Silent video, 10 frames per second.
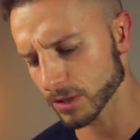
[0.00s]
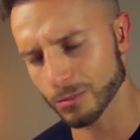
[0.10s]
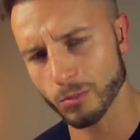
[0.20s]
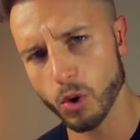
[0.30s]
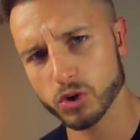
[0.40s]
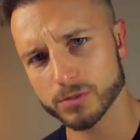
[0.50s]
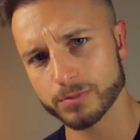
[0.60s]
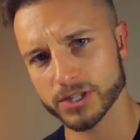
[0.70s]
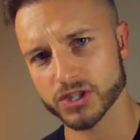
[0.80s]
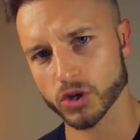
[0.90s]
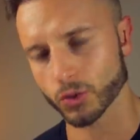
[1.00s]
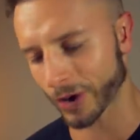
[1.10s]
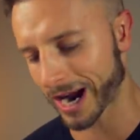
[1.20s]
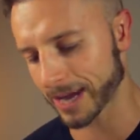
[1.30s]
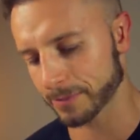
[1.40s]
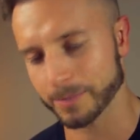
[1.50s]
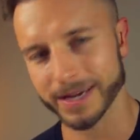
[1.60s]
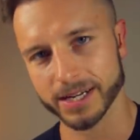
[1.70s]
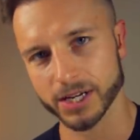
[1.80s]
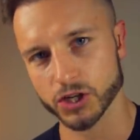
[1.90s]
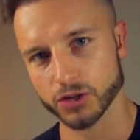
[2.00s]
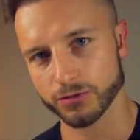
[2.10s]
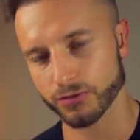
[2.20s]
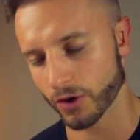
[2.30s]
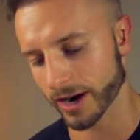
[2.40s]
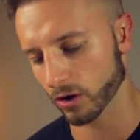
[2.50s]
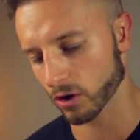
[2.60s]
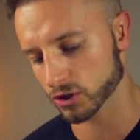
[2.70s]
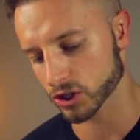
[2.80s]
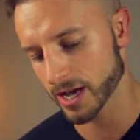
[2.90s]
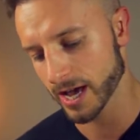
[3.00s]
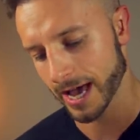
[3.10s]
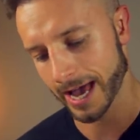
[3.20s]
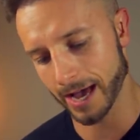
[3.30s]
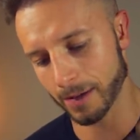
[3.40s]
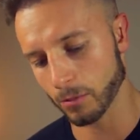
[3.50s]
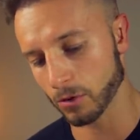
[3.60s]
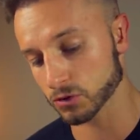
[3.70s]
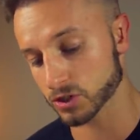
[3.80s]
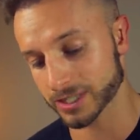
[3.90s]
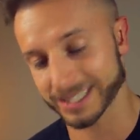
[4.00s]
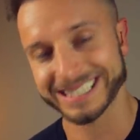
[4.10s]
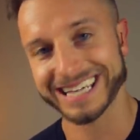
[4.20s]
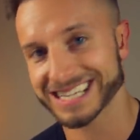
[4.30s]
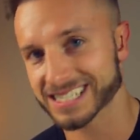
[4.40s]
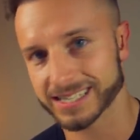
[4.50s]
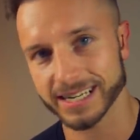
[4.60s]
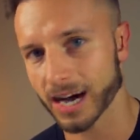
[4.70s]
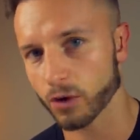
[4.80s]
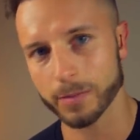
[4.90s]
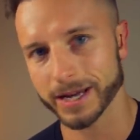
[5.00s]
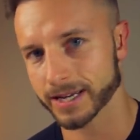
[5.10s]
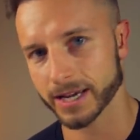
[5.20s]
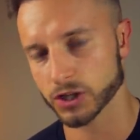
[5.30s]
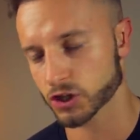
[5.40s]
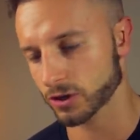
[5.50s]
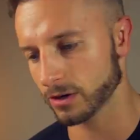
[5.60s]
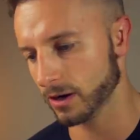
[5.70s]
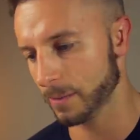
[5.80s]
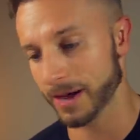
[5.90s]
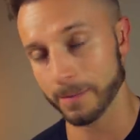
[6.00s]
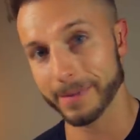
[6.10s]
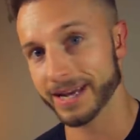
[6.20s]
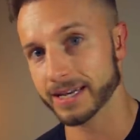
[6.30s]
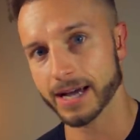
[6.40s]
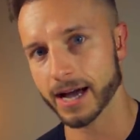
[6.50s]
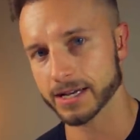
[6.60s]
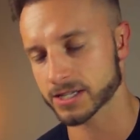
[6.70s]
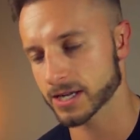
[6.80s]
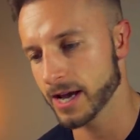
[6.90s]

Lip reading: Most prescribed medication for hair loss, most tested out medication by many guys